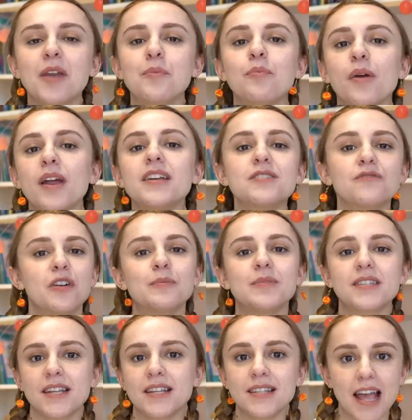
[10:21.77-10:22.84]
and breaks from
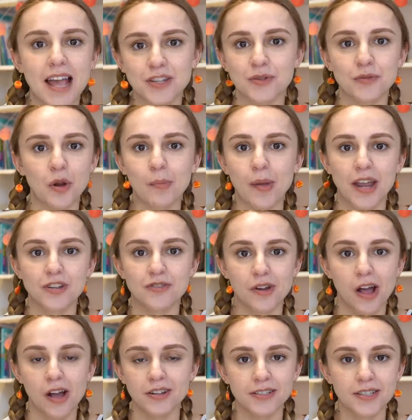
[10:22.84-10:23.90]

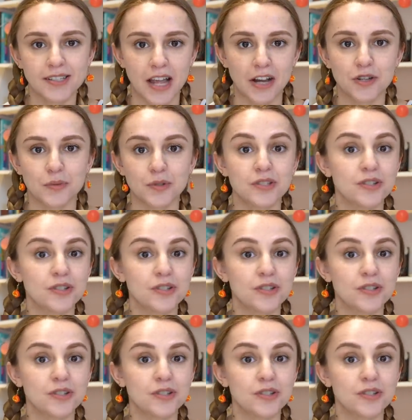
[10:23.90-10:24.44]
cis-heteropatriarchal sexual